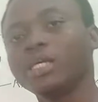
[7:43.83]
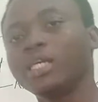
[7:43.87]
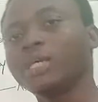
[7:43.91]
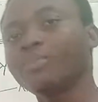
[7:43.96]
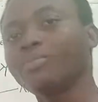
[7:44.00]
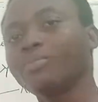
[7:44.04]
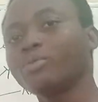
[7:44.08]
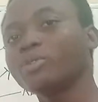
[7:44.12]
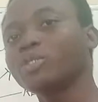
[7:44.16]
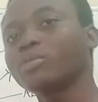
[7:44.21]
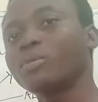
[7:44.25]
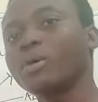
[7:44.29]

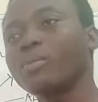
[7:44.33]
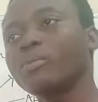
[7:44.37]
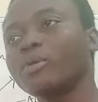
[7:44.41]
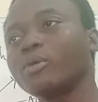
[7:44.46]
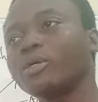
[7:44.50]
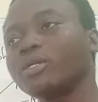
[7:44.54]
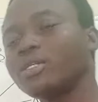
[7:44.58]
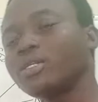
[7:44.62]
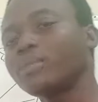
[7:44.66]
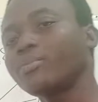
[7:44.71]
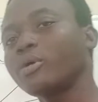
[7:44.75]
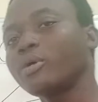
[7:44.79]
It puts more
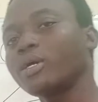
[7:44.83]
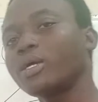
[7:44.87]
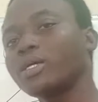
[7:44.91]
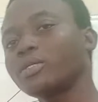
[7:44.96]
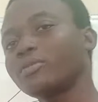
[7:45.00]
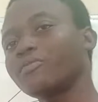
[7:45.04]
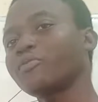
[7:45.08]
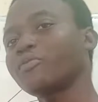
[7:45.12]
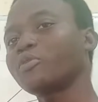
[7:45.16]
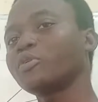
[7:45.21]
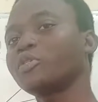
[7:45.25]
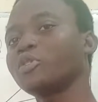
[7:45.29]
money in the pocket
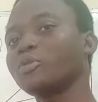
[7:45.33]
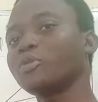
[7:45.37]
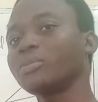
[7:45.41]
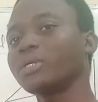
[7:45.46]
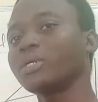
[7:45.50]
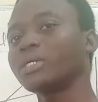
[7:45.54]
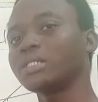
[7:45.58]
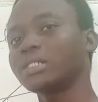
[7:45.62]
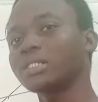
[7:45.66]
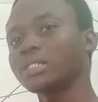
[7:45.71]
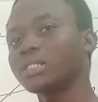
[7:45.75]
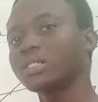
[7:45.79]
of
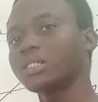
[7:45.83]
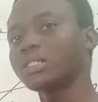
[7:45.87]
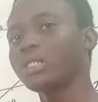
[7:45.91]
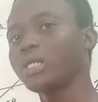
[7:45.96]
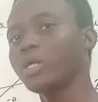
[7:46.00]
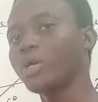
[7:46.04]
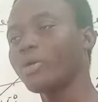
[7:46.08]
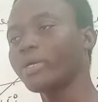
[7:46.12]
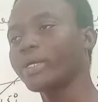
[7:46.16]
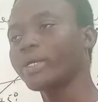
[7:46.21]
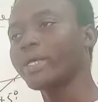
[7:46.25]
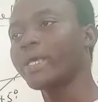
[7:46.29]
consumers.
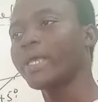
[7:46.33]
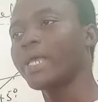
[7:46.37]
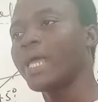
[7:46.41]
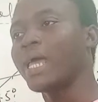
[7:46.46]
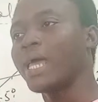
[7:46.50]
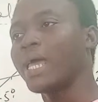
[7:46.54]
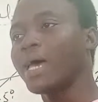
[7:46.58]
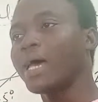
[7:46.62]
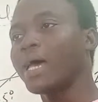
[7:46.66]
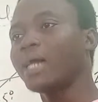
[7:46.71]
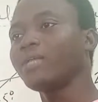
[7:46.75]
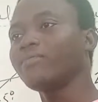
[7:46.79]
Okay.
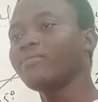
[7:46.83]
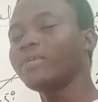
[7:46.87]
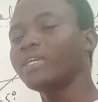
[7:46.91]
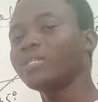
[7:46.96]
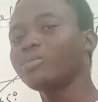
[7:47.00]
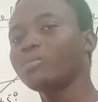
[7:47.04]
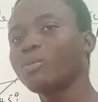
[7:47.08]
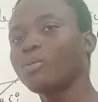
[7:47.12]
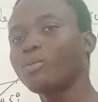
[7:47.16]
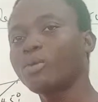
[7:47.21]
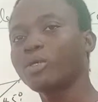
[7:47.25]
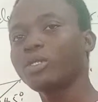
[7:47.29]
And if
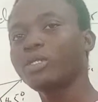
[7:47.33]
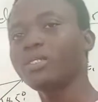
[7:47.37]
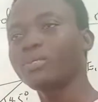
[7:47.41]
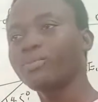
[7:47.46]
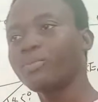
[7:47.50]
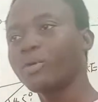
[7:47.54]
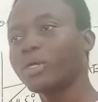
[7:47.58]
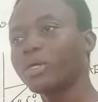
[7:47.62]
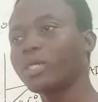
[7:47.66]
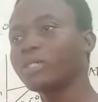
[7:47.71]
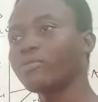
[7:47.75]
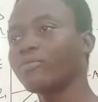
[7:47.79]
there's more money in the
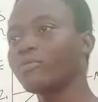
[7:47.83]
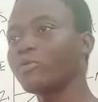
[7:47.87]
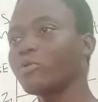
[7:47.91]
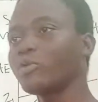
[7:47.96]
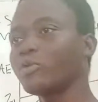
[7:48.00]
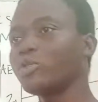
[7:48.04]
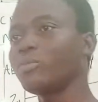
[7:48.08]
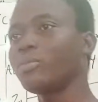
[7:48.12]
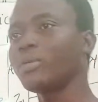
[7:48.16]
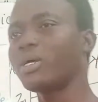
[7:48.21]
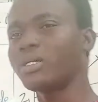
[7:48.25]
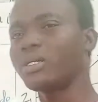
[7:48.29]
pocket of
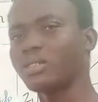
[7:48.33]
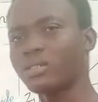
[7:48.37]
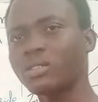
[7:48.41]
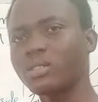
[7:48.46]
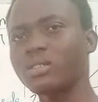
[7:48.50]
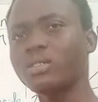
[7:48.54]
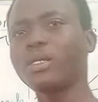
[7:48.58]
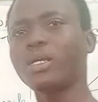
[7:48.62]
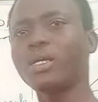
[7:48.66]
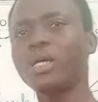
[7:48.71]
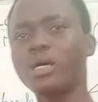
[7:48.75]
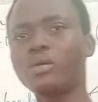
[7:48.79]

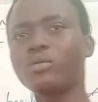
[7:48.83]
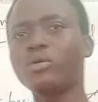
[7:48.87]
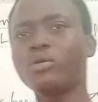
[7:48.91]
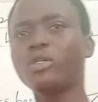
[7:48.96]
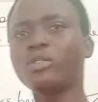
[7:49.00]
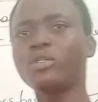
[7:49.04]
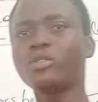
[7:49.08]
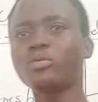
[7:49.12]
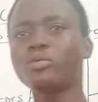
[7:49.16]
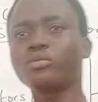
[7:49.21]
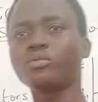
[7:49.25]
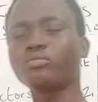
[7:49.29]
consumers, they are
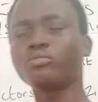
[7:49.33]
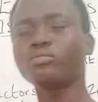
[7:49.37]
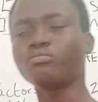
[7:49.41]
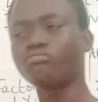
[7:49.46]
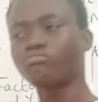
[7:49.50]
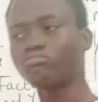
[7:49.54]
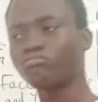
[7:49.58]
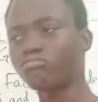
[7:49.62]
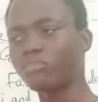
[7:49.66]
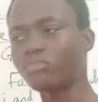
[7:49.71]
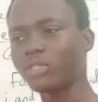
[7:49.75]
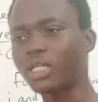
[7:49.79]

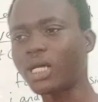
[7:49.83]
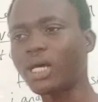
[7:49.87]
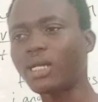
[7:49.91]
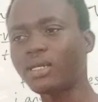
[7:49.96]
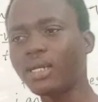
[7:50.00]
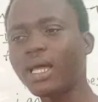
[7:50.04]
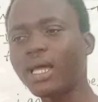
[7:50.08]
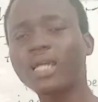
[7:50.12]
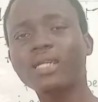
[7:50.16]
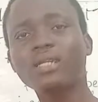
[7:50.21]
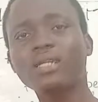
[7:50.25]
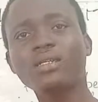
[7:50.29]

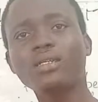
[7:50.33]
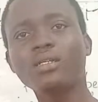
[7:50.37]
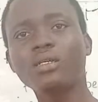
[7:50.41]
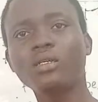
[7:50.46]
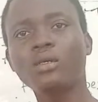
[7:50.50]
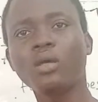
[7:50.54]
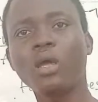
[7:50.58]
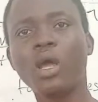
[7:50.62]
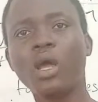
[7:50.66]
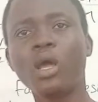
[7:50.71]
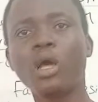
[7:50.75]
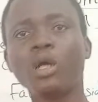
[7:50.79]

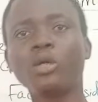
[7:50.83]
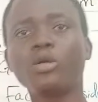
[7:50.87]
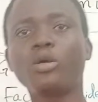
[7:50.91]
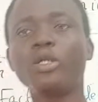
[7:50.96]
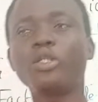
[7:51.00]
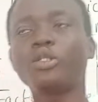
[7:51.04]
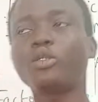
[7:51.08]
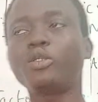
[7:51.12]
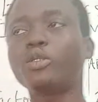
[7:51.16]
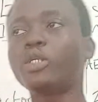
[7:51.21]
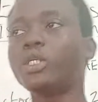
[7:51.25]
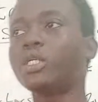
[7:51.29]
likely
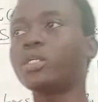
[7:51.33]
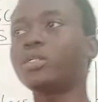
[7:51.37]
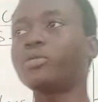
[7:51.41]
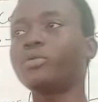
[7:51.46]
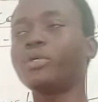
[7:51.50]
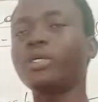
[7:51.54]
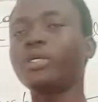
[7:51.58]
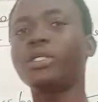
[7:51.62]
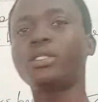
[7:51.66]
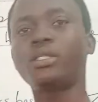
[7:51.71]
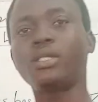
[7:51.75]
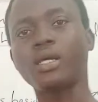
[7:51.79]
going to
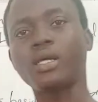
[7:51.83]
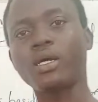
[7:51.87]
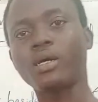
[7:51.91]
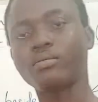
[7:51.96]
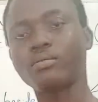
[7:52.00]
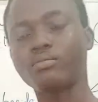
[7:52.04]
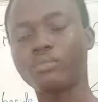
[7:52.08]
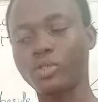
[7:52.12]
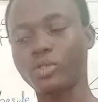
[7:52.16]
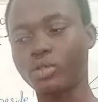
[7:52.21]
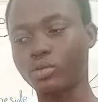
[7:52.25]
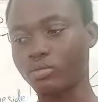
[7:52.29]
increase their
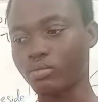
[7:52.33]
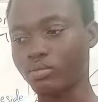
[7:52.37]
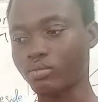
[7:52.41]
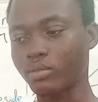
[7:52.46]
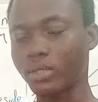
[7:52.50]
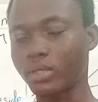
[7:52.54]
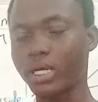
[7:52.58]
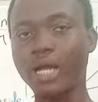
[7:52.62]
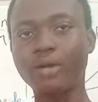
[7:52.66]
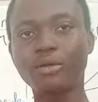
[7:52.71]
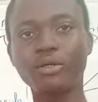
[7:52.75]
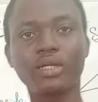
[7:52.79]

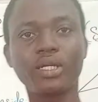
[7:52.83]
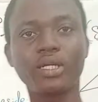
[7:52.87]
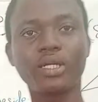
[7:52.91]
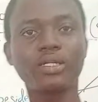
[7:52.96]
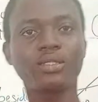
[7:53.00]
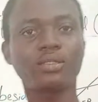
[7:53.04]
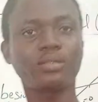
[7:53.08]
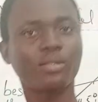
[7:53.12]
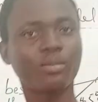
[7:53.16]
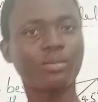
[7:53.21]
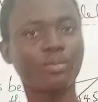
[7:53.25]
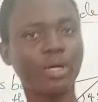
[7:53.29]

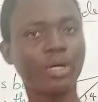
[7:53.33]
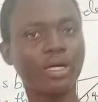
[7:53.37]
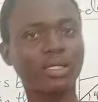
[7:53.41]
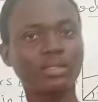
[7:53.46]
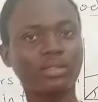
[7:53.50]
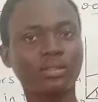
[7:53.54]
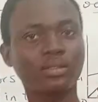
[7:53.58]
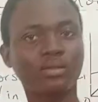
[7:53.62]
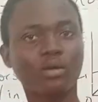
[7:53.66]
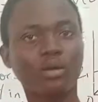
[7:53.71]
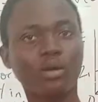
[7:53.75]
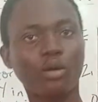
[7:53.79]
aggregate demand
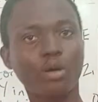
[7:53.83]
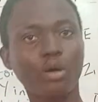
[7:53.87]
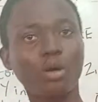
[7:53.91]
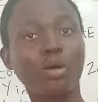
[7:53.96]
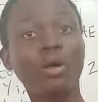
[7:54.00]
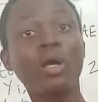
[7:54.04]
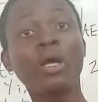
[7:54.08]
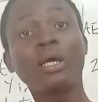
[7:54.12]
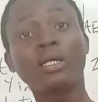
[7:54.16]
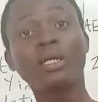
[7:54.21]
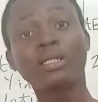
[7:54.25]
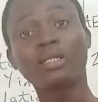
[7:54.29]

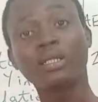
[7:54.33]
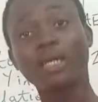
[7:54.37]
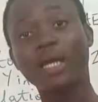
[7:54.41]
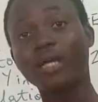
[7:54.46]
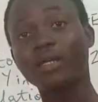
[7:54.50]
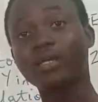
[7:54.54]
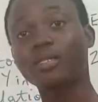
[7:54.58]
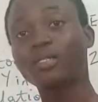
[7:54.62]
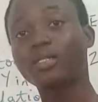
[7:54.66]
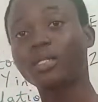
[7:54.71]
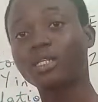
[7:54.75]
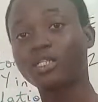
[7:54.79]
or the
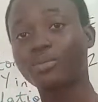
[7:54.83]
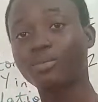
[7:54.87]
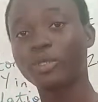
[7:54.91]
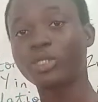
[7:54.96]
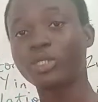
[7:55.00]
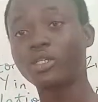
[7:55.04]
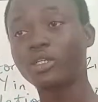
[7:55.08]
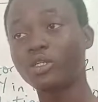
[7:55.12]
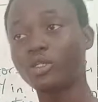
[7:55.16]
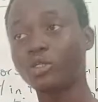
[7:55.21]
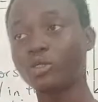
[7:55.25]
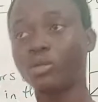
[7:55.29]
aggregate
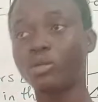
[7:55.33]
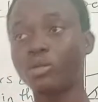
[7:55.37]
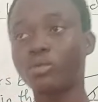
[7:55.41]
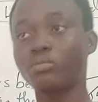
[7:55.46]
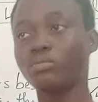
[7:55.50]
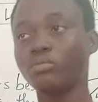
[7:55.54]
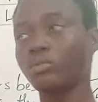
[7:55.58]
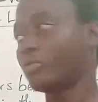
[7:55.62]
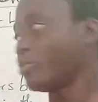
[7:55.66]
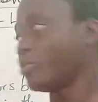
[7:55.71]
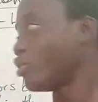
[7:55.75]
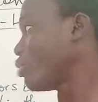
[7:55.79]
expenditure.
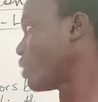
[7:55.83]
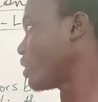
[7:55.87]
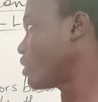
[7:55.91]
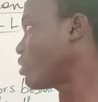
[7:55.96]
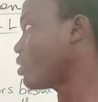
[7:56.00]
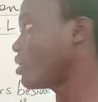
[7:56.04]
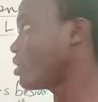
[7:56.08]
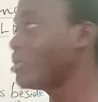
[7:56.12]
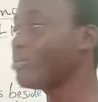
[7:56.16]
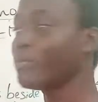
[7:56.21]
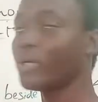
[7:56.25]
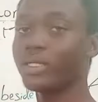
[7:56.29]
We are
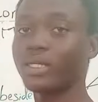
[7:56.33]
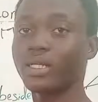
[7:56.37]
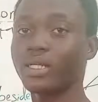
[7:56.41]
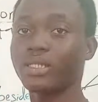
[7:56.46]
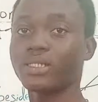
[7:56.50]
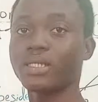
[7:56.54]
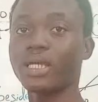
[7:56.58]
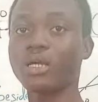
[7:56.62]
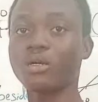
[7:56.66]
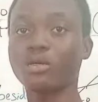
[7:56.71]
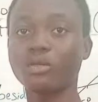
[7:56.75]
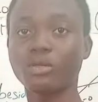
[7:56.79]
talking about the
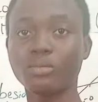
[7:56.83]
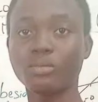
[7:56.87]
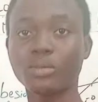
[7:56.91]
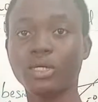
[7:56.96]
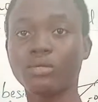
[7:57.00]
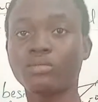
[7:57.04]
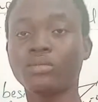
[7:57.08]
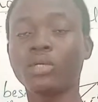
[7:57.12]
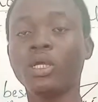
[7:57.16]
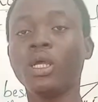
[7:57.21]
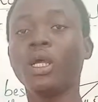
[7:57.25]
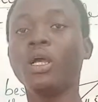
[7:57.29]
entire economy now.